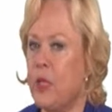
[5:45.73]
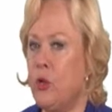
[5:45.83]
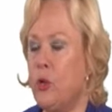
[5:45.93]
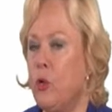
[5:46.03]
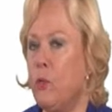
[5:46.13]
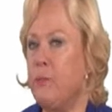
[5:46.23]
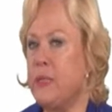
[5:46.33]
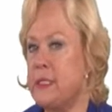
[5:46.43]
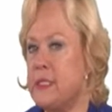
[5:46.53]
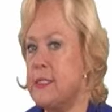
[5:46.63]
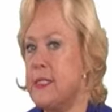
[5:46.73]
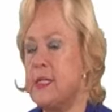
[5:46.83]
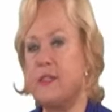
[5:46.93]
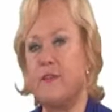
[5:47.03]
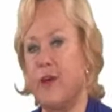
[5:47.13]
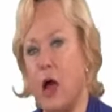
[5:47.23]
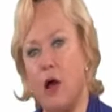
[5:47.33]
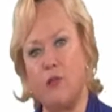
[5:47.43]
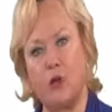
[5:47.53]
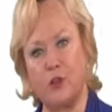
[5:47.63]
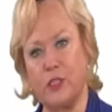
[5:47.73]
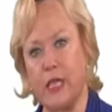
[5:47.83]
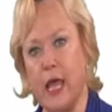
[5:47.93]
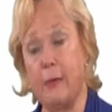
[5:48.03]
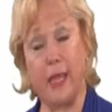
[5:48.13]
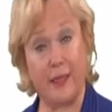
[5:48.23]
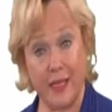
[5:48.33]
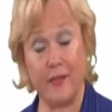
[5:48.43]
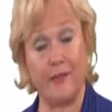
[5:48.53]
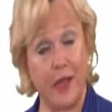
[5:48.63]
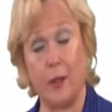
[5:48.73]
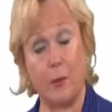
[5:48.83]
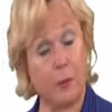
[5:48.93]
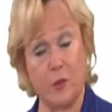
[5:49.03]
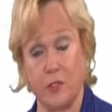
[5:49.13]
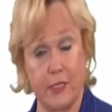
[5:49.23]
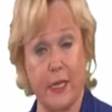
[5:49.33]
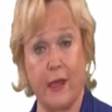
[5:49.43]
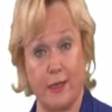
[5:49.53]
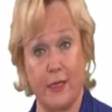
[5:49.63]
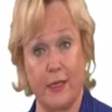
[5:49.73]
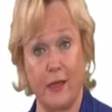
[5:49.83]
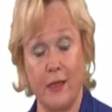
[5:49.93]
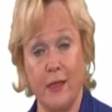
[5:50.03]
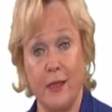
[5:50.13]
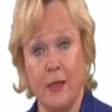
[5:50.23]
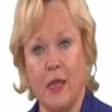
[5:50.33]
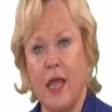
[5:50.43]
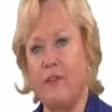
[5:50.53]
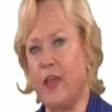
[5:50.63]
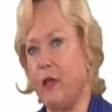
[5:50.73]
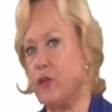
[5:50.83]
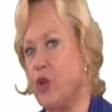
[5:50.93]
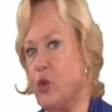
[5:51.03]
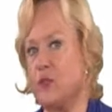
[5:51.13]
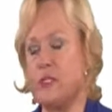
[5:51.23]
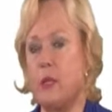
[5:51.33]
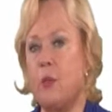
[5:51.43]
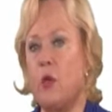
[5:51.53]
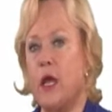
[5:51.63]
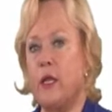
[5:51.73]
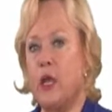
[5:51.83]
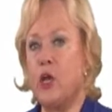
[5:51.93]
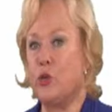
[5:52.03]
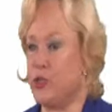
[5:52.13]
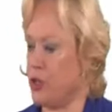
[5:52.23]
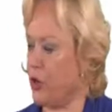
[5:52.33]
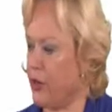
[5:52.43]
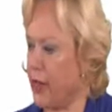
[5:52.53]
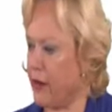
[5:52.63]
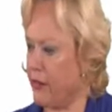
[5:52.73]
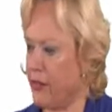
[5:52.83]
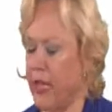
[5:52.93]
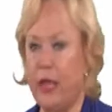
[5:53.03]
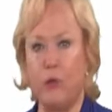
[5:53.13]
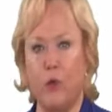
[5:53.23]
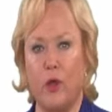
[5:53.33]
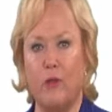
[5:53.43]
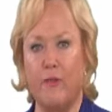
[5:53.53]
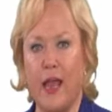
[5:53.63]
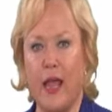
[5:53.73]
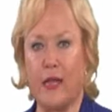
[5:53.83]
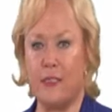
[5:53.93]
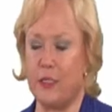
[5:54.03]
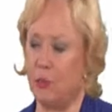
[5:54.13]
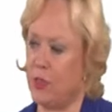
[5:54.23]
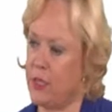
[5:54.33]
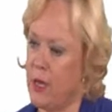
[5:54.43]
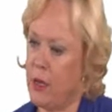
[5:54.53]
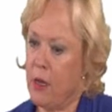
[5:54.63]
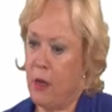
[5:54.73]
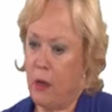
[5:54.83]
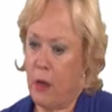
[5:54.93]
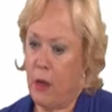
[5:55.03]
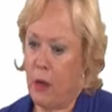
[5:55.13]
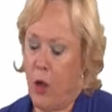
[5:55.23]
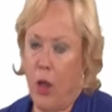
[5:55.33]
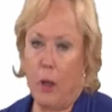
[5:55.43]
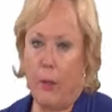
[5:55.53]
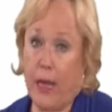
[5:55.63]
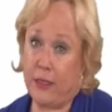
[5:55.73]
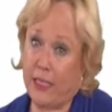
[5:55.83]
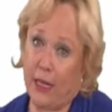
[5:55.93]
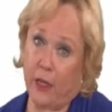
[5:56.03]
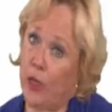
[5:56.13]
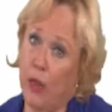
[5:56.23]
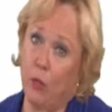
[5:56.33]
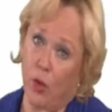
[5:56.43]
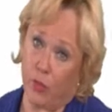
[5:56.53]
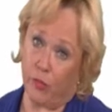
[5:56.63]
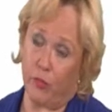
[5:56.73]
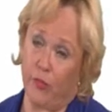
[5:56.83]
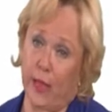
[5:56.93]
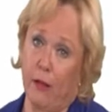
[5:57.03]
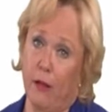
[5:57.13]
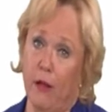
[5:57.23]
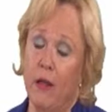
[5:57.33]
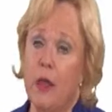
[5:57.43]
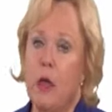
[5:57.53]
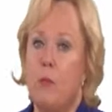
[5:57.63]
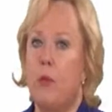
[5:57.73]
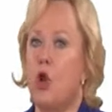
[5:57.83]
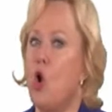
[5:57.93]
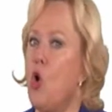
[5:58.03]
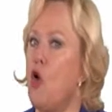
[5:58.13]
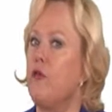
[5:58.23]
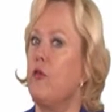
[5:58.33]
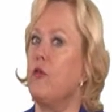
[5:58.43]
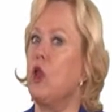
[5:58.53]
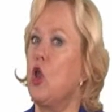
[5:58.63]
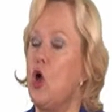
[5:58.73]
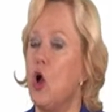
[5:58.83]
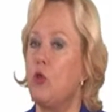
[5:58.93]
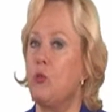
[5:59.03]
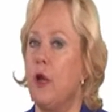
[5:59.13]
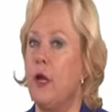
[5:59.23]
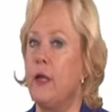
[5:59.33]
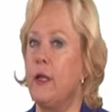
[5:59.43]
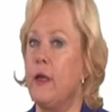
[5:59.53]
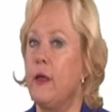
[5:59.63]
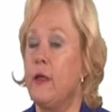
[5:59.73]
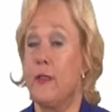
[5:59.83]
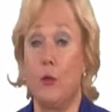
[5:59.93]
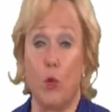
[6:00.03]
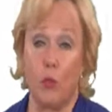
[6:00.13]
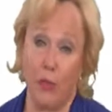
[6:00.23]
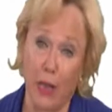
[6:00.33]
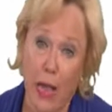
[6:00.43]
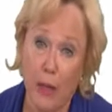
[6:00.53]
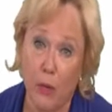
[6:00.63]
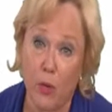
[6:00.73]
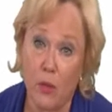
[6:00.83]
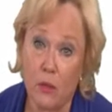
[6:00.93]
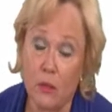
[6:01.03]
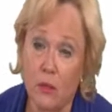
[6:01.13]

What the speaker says: You know, businesses evolve over time and they develop a personality. Have you ever known someone who started out of the gate real fast and was all about telling you how wonderful they are, but over the long run, they weren't reliable,